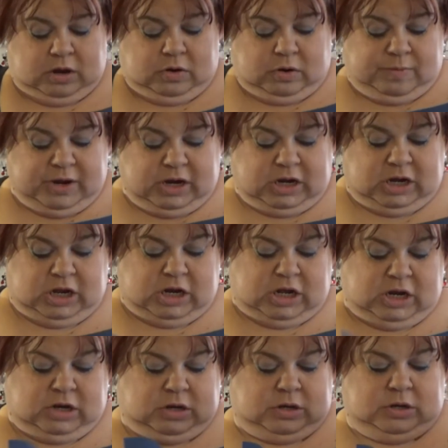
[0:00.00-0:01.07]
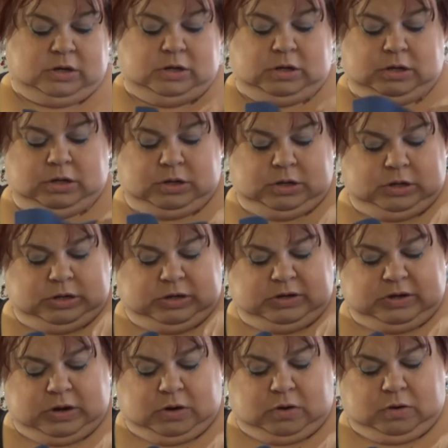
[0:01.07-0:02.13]
I know I'm not going to eat it.
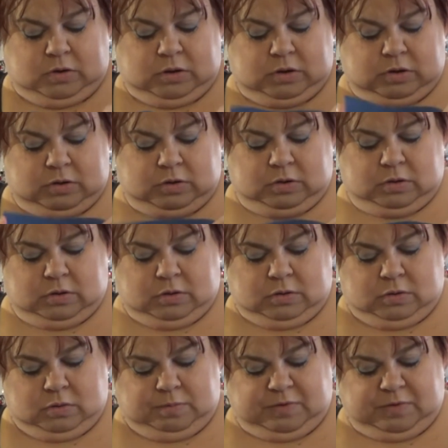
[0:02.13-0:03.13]
So, whoo,